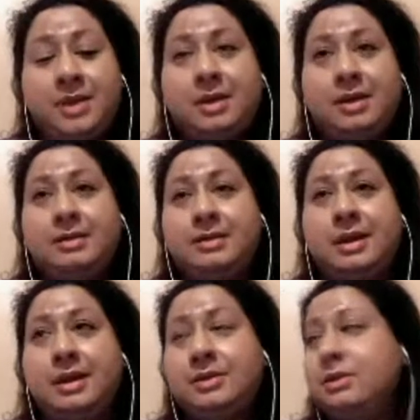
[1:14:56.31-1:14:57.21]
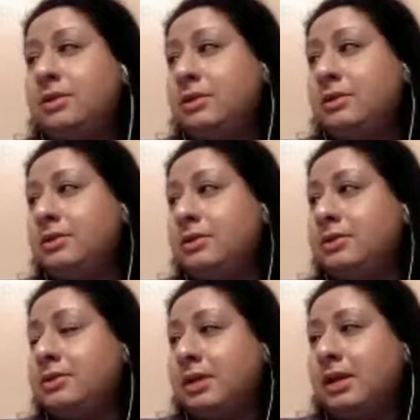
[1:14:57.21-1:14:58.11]
Because they had two
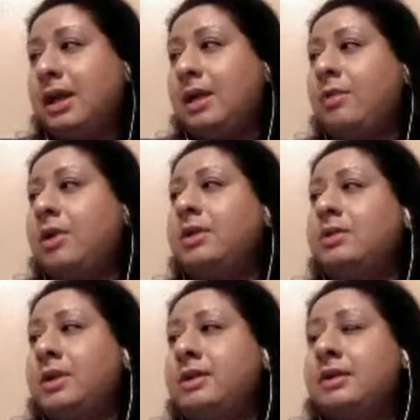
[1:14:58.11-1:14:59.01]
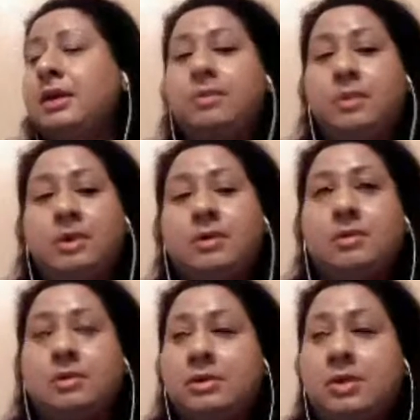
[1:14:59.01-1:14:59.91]
dudes that came, one on Dwayne's side, one on
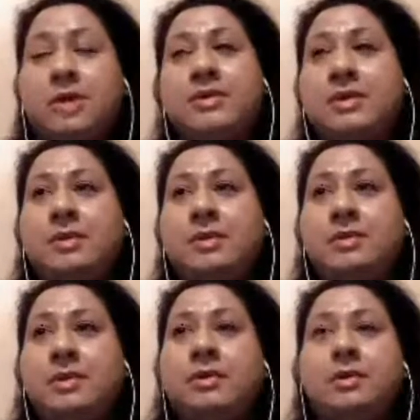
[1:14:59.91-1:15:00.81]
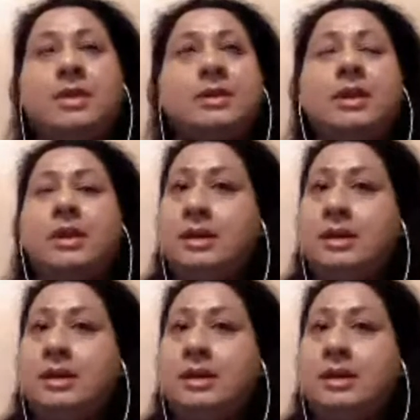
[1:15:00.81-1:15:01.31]
the driver's side, my friend Corey's side,